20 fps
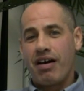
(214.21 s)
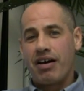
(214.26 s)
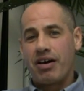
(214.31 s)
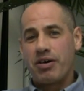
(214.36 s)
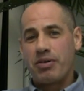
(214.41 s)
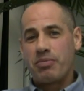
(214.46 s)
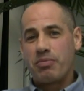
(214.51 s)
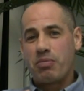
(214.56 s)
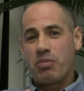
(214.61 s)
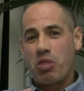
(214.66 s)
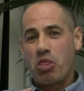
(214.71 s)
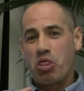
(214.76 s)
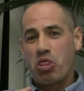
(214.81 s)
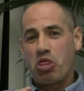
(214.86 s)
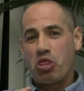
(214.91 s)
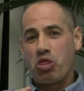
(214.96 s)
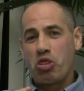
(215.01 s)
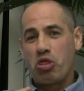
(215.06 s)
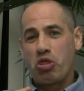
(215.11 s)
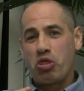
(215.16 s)

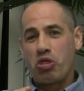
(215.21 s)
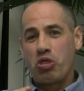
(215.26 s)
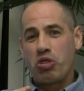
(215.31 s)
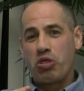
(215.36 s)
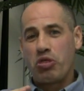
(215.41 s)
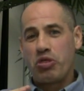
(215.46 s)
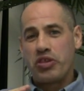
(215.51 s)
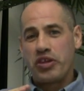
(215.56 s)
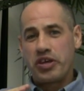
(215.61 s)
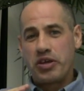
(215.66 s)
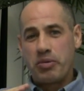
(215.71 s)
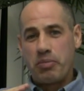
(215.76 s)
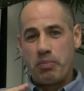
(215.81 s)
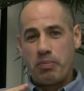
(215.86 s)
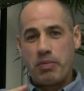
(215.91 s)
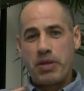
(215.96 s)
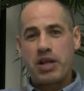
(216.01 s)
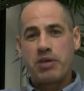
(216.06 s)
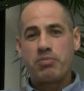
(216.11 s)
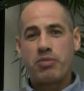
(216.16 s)
the
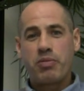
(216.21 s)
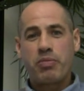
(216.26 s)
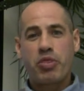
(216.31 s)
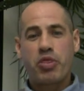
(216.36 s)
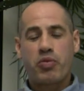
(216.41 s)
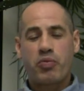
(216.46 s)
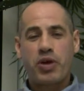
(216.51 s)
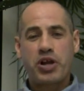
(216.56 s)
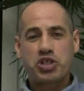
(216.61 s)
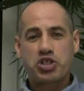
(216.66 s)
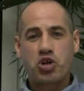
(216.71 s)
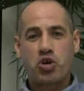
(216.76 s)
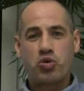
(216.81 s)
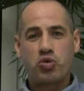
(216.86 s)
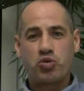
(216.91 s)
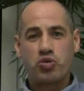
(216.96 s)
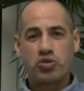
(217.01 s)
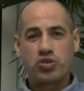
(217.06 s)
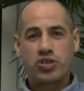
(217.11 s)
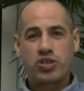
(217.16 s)
minimum
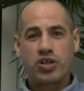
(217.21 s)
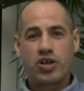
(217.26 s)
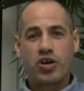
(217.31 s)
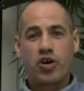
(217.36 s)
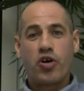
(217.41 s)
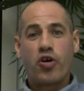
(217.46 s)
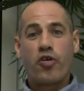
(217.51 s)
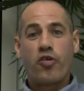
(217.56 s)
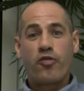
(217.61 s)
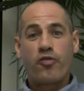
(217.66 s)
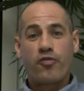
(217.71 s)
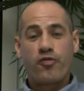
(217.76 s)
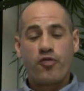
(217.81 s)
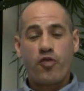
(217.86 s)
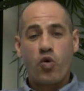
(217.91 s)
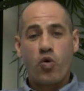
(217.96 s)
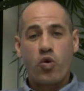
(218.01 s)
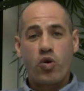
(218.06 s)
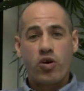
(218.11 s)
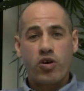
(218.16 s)
threshold
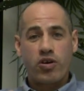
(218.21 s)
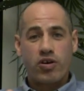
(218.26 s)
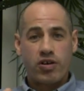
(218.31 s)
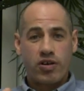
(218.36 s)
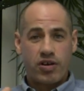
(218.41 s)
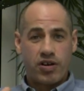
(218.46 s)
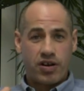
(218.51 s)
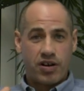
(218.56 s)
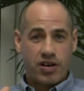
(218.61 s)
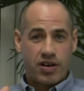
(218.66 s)
for,